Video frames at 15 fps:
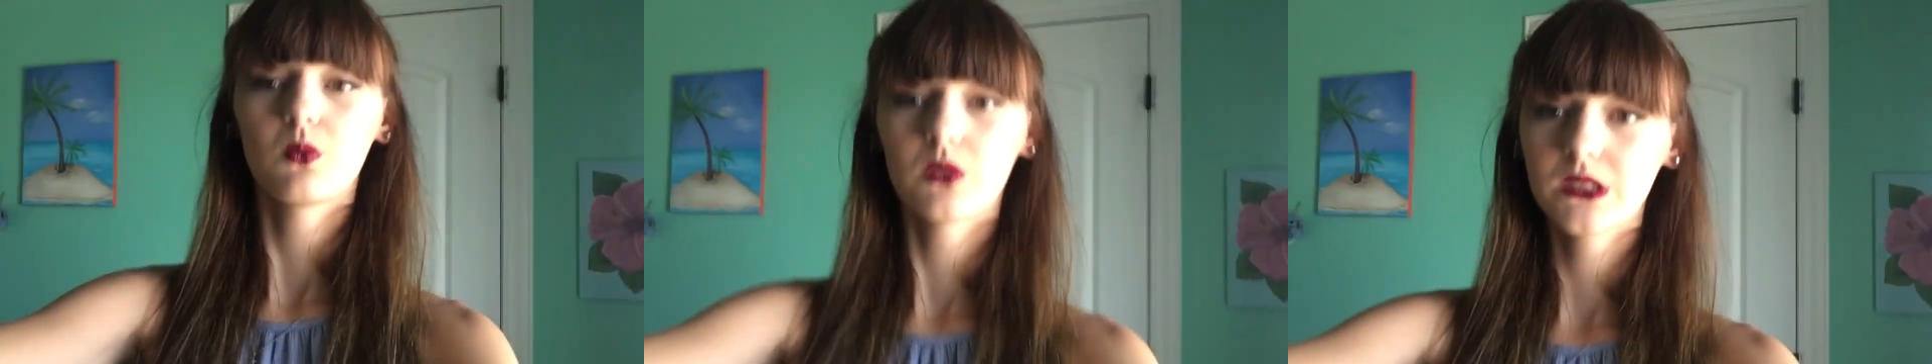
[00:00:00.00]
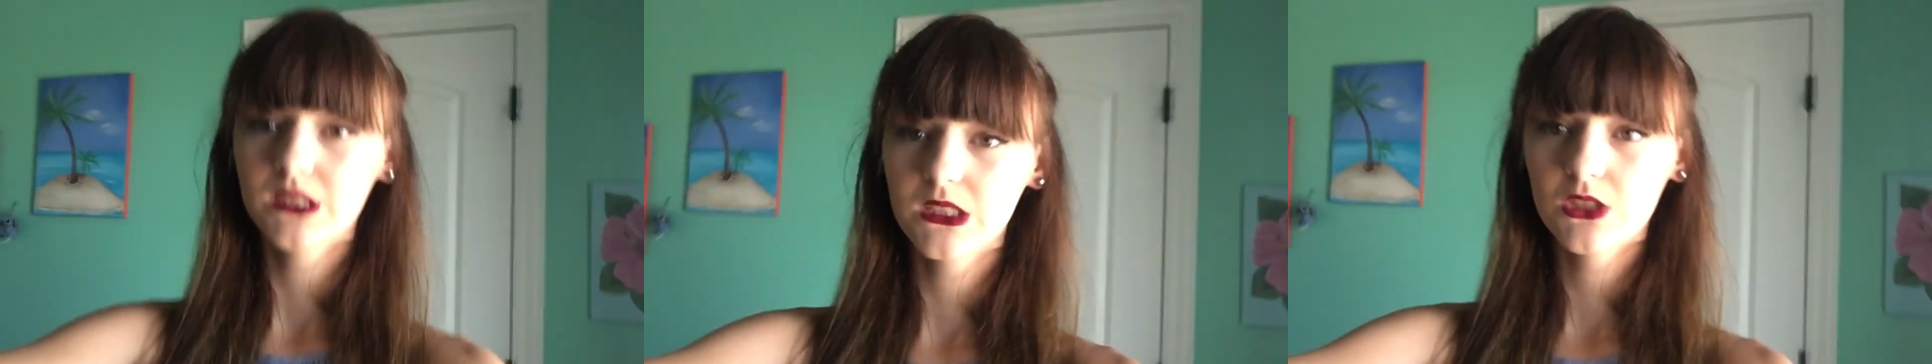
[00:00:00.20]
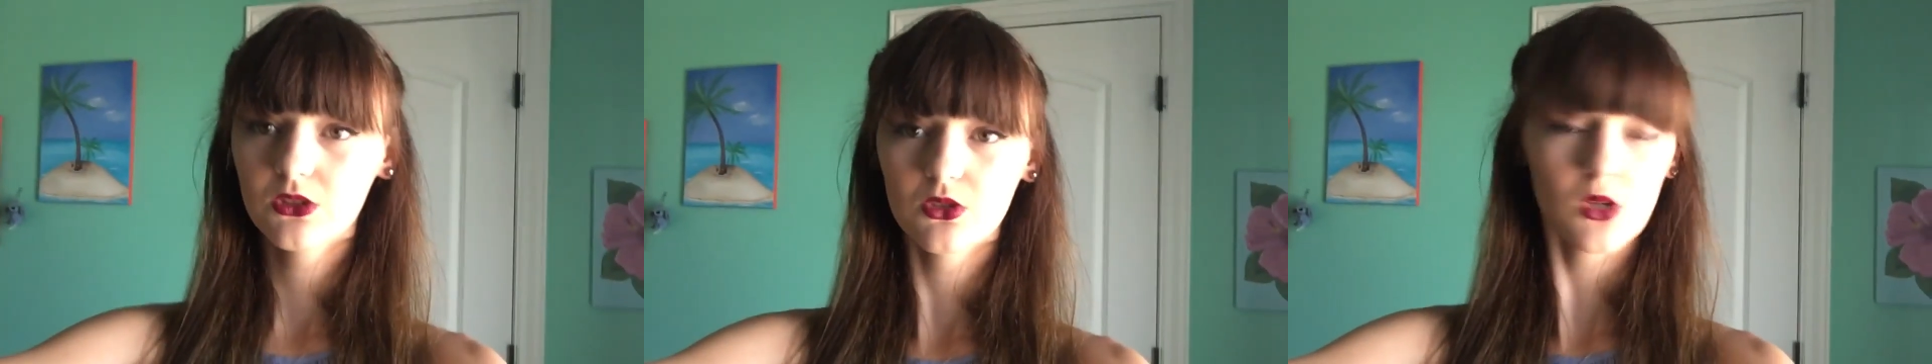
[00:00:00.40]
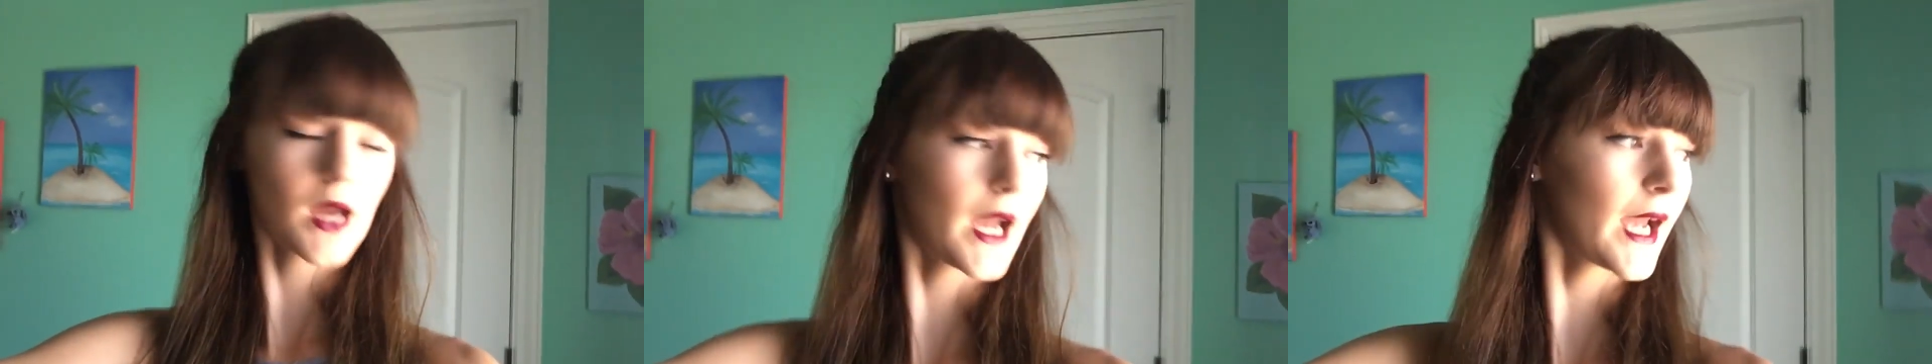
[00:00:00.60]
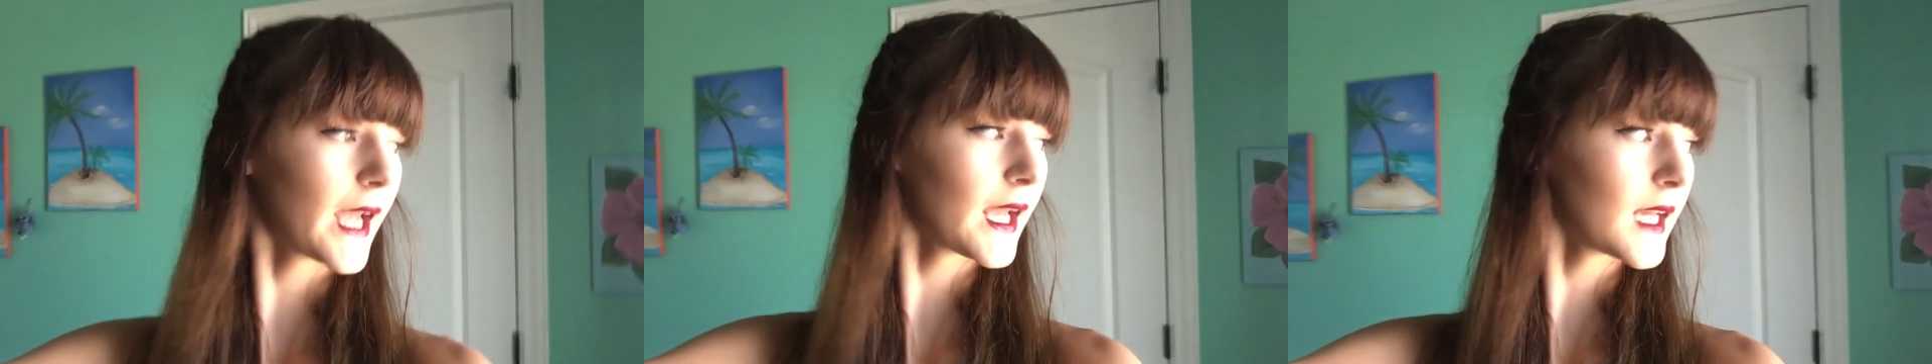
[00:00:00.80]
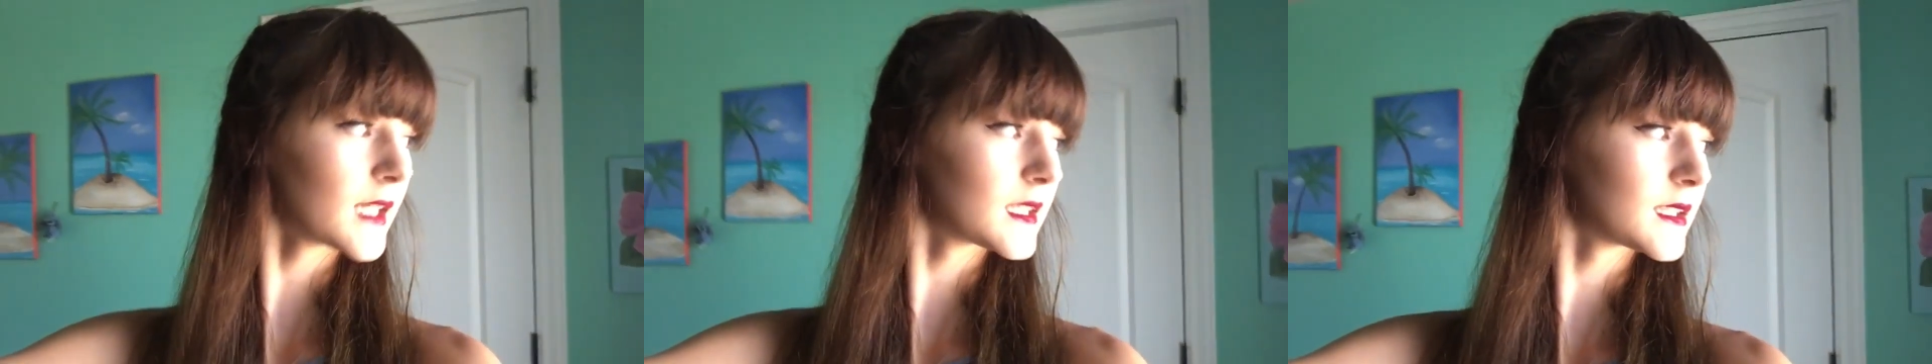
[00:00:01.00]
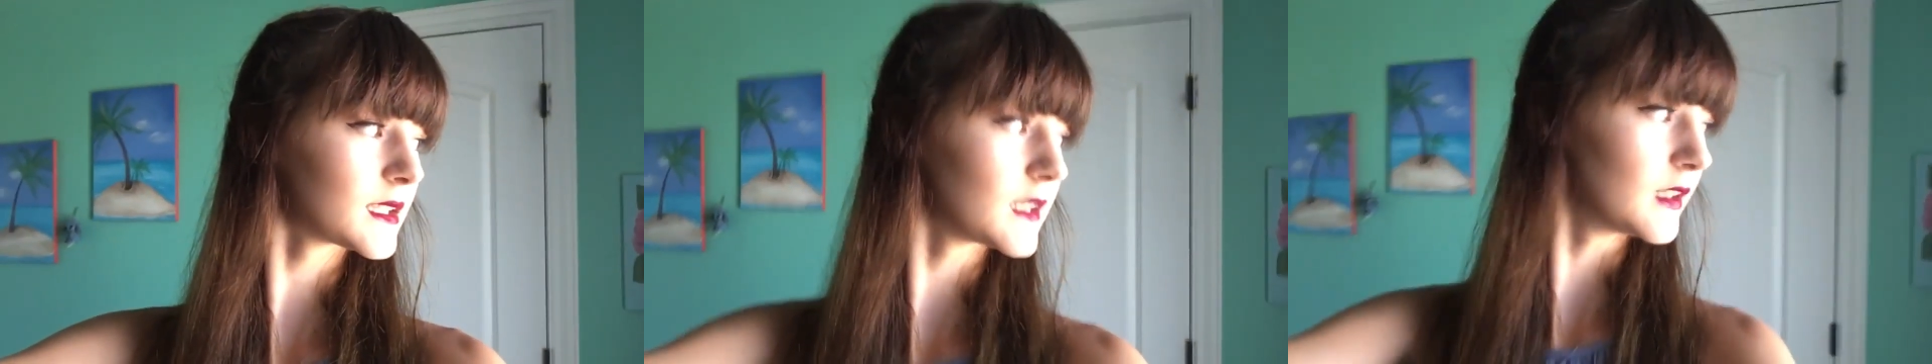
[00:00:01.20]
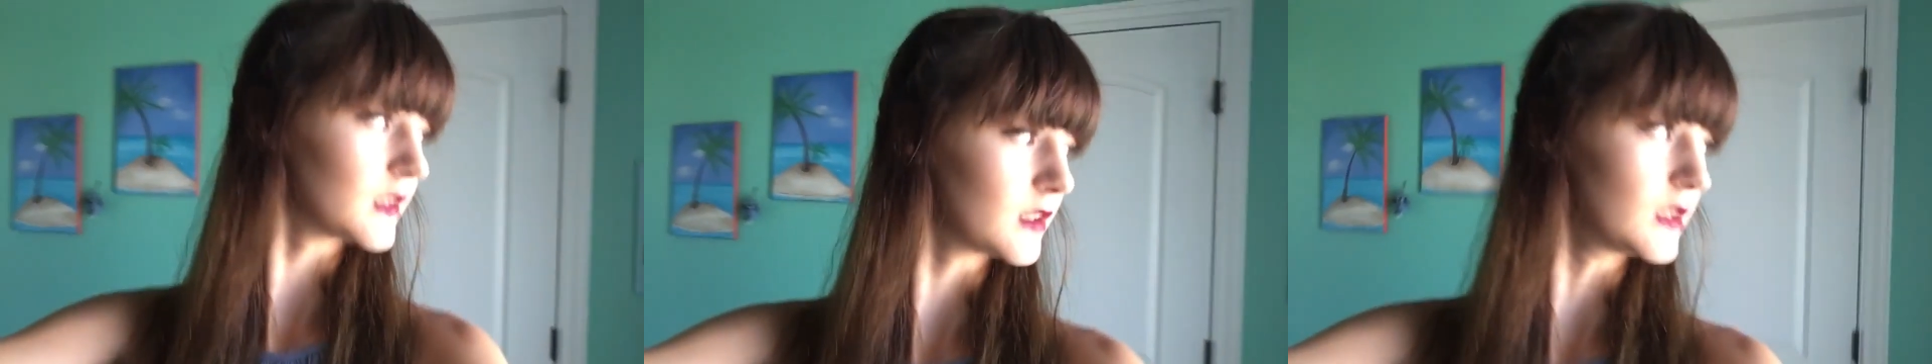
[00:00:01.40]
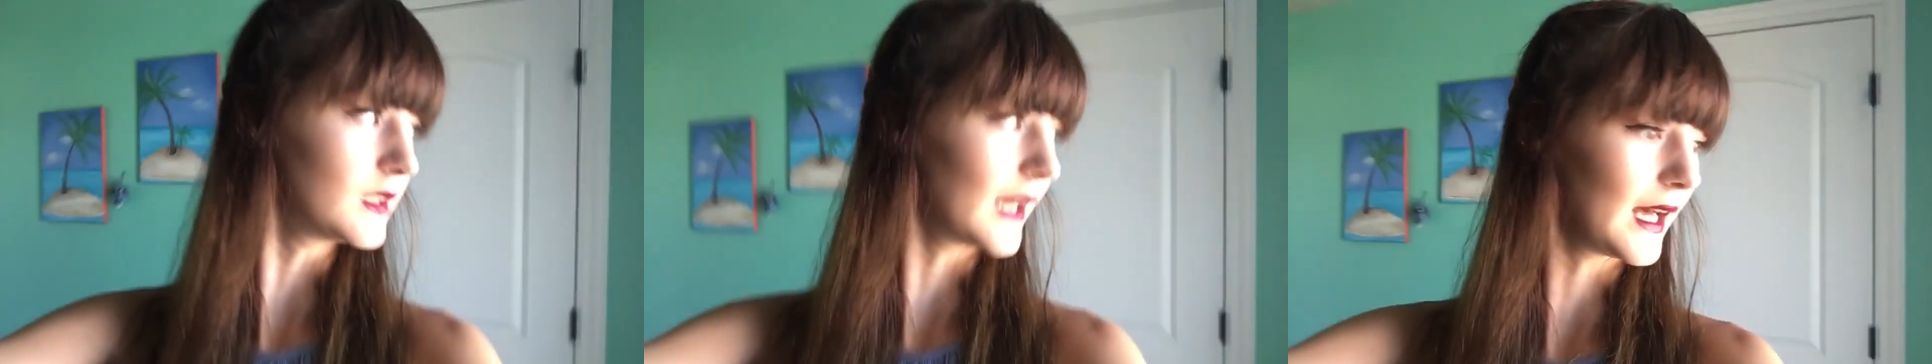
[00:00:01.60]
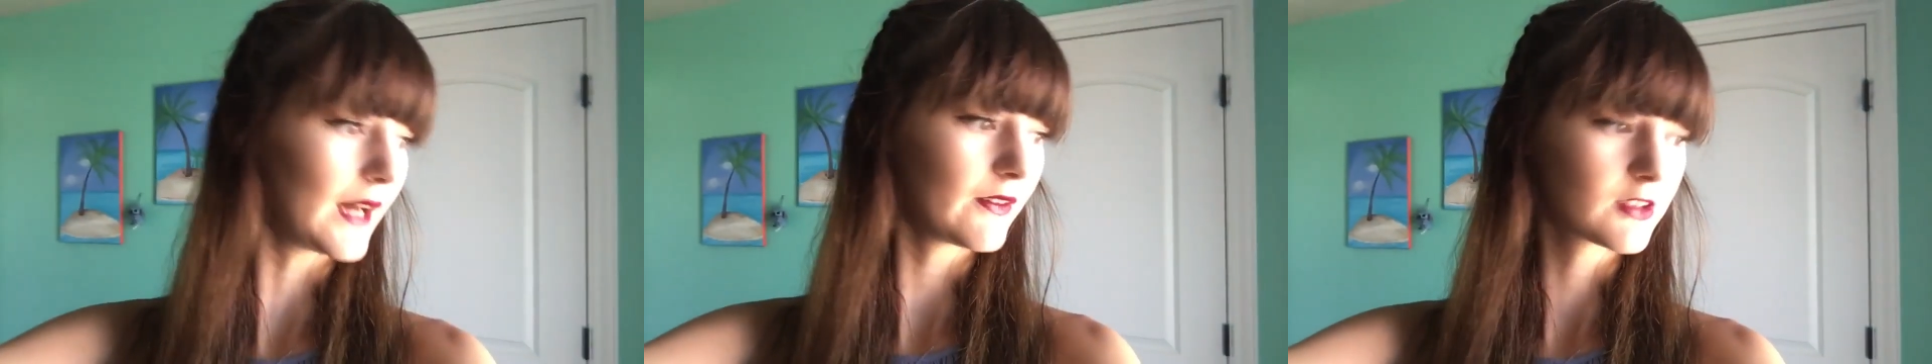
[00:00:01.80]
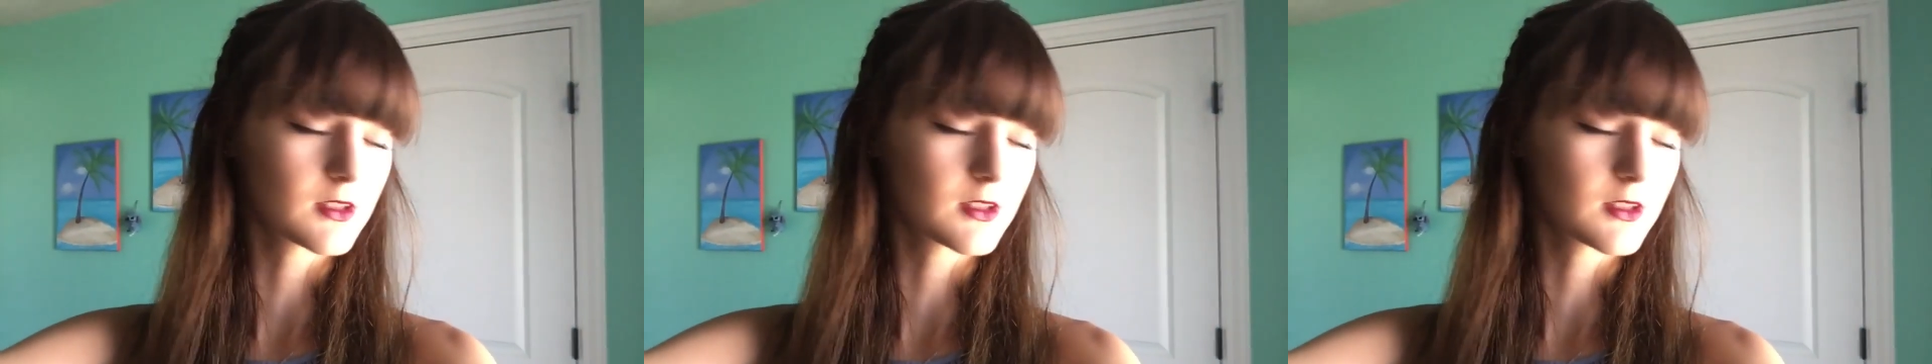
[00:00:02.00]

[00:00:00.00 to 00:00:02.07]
Let's try have